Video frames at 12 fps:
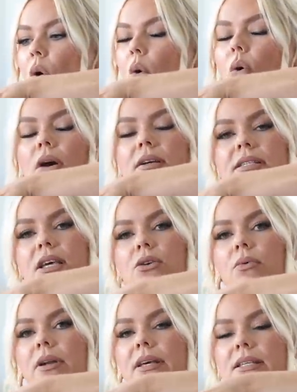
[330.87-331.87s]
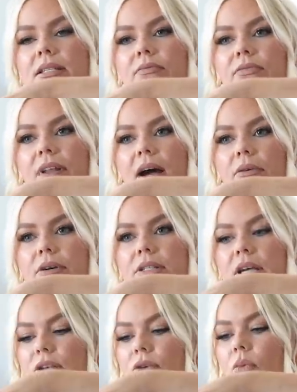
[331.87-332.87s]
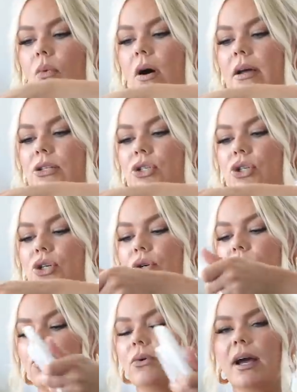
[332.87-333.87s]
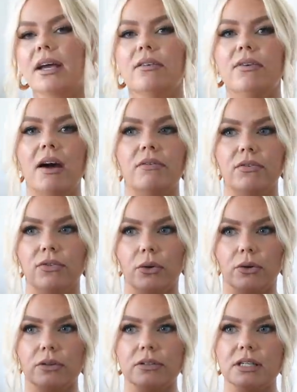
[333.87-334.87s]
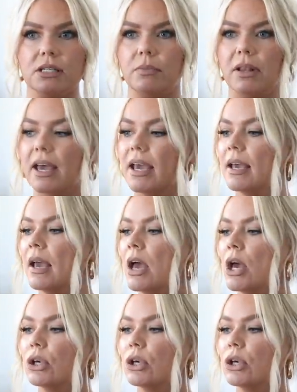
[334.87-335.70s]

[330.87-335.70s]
Or say you want to get some flowers and you want to kind of have a floral display,